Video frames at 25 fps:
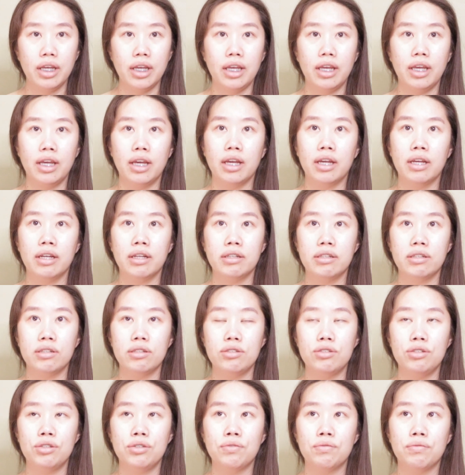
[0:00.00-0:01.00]
and
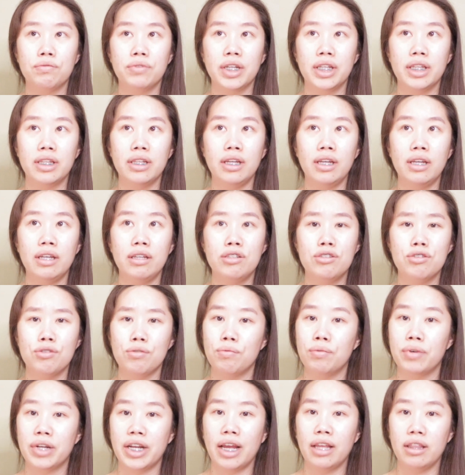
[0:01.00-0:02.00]
to really
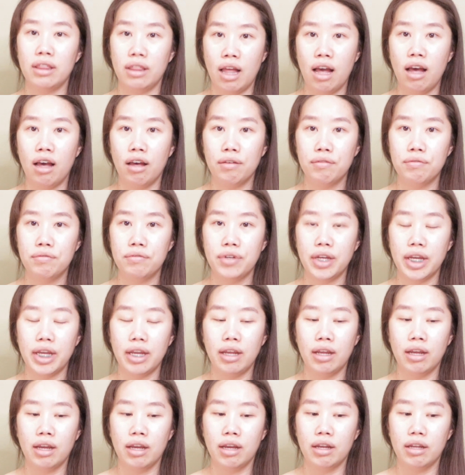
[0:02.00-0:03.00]
do what I love,
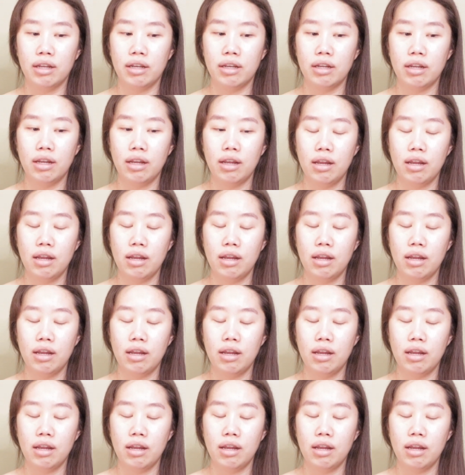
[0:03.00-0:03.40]
and